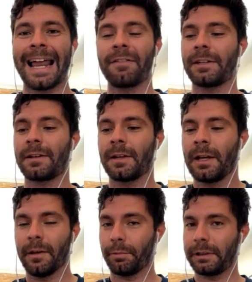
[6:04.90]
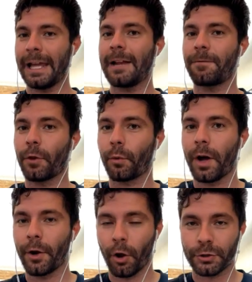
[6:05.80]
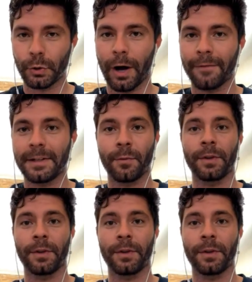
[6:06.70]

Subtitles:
having to play for the run all too often.